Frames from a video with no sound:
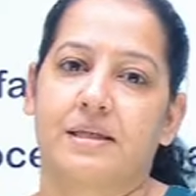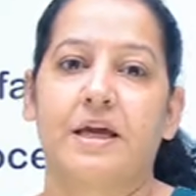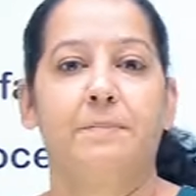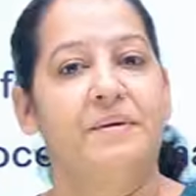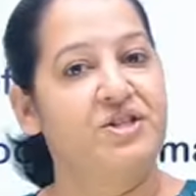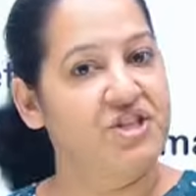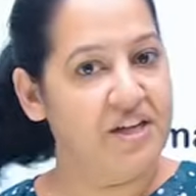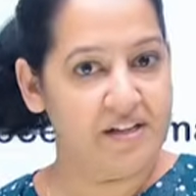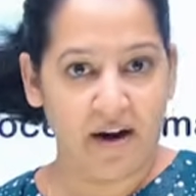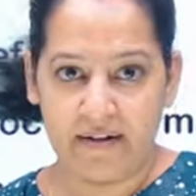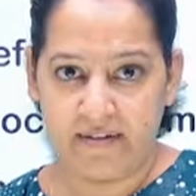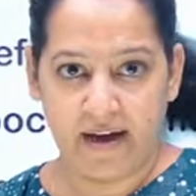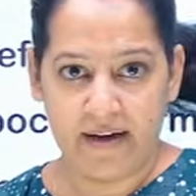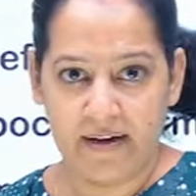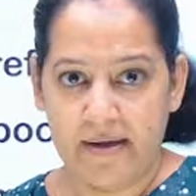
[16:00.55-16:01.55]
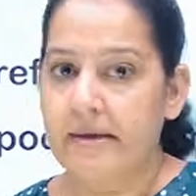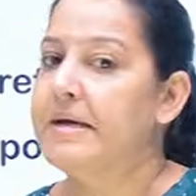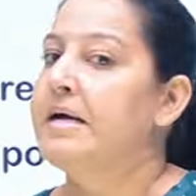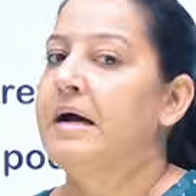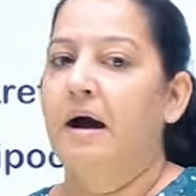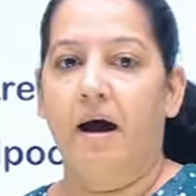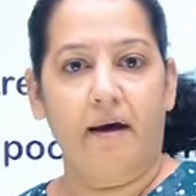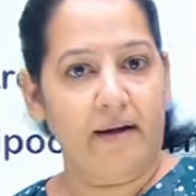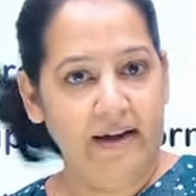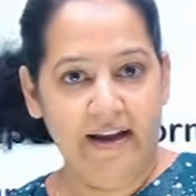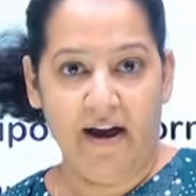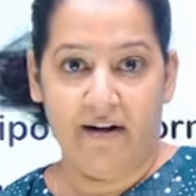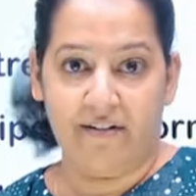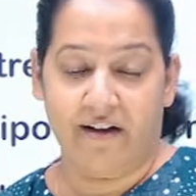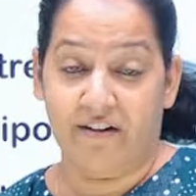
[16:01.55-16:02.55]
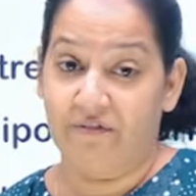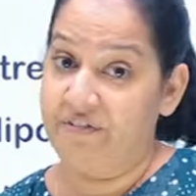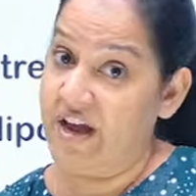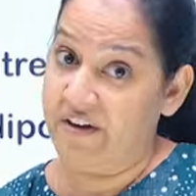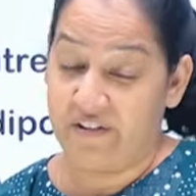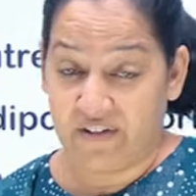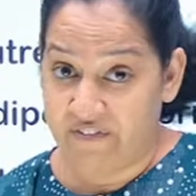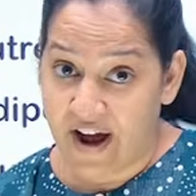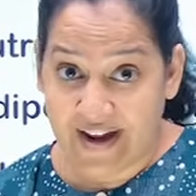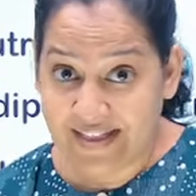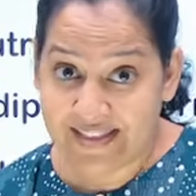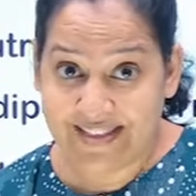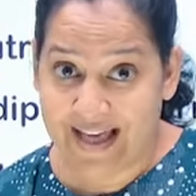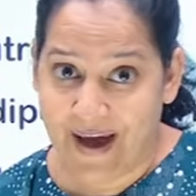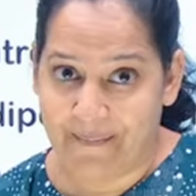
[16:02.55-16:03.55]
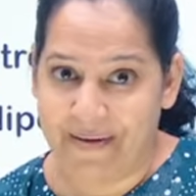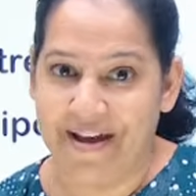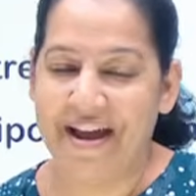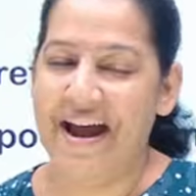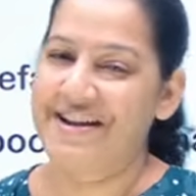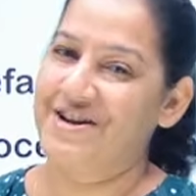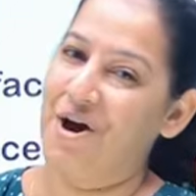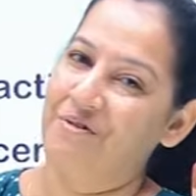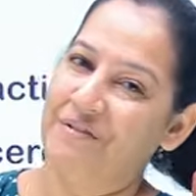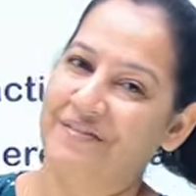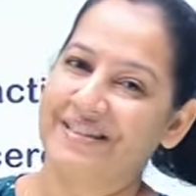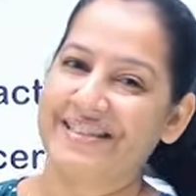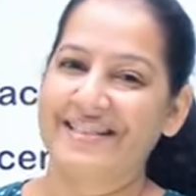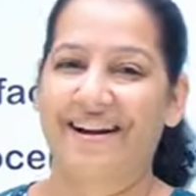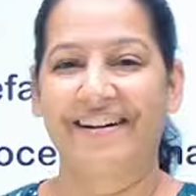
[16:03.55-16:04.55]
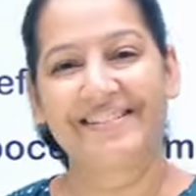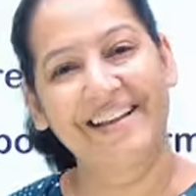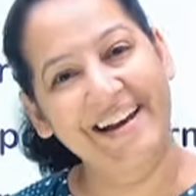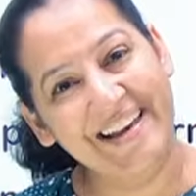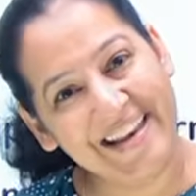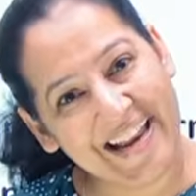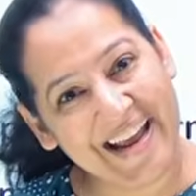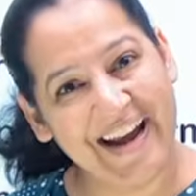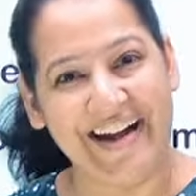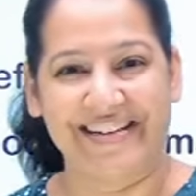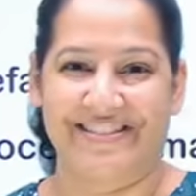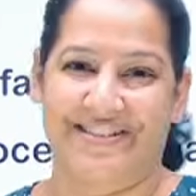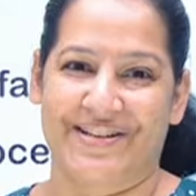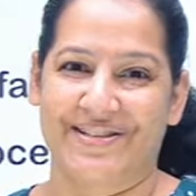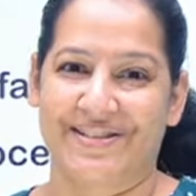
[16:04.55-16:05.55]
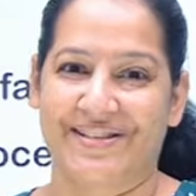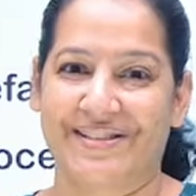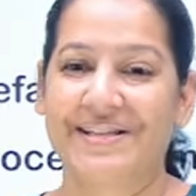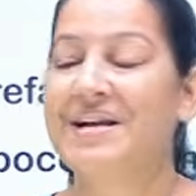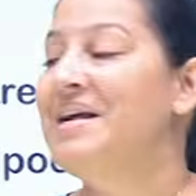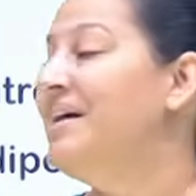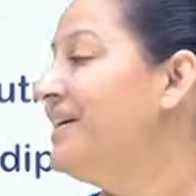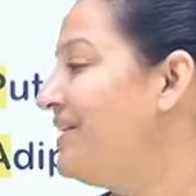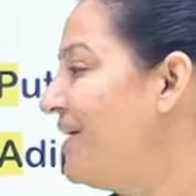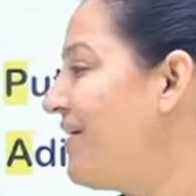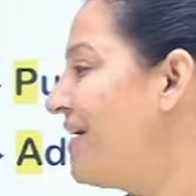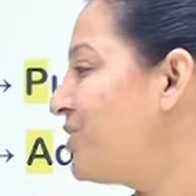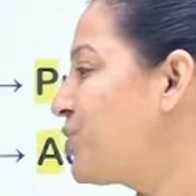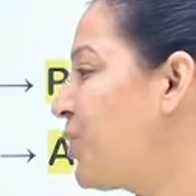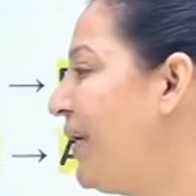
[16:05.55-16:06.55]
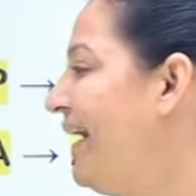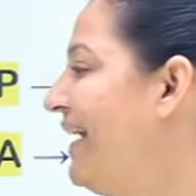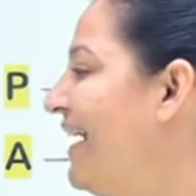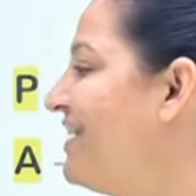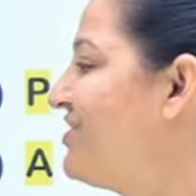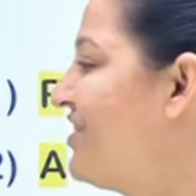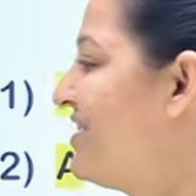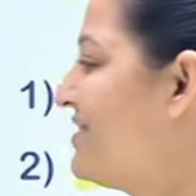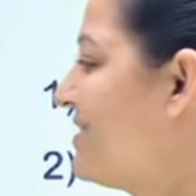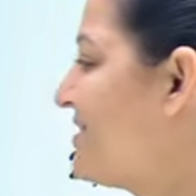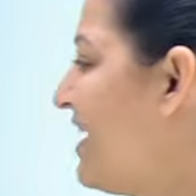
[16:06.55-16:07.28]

Immediate are done, early are done. We have revised them, and now we will start the late changes. There are 3 late changes.